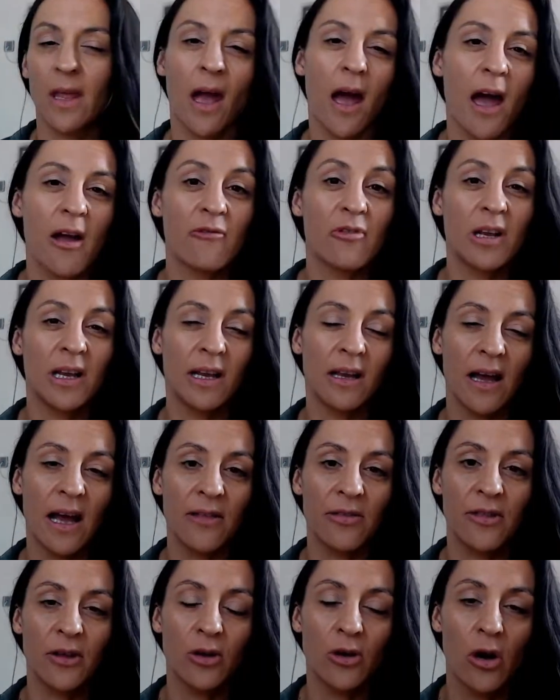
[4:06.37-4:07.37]
I really
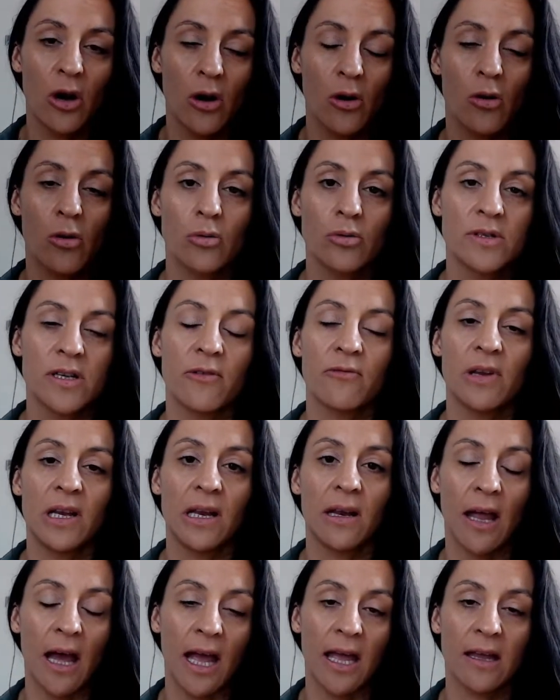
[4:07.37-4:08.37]
like the golds, I really
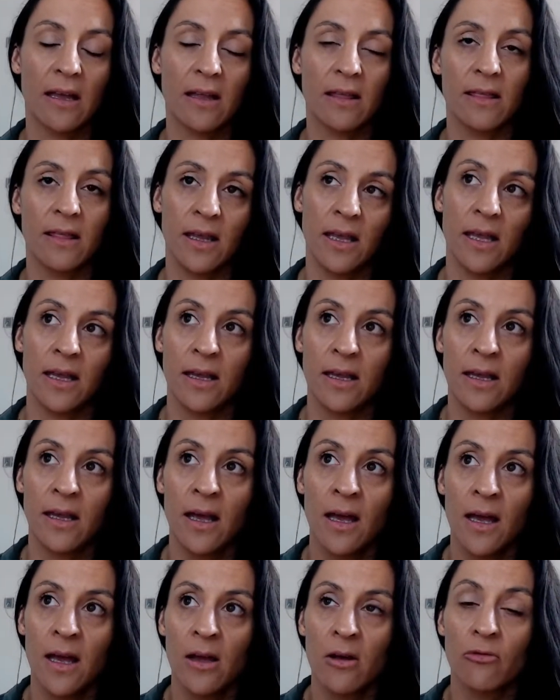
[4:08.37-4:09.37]
like the
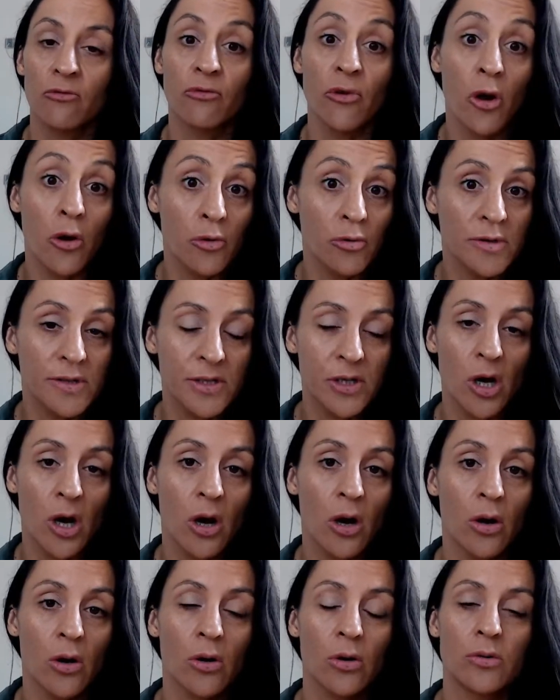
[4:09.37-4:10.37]
rose
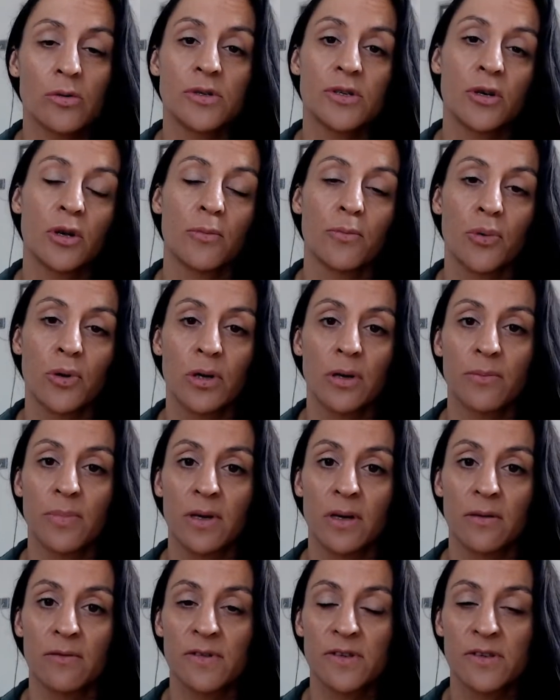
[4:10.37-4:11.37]
golds. You can put a
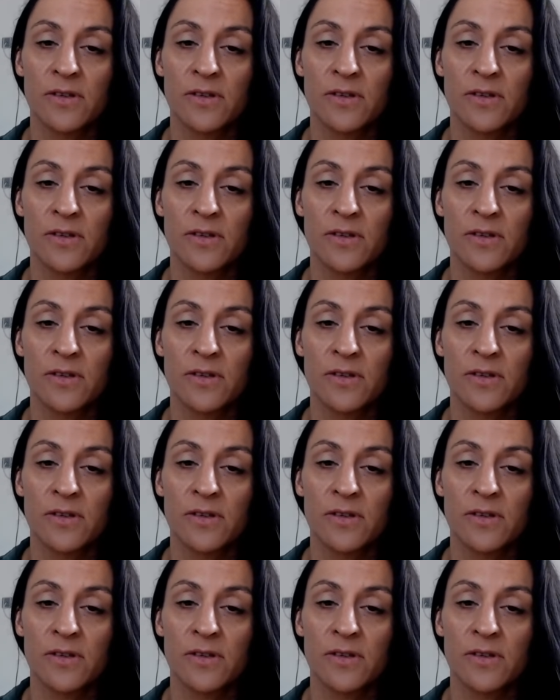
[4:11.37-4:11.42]
bit of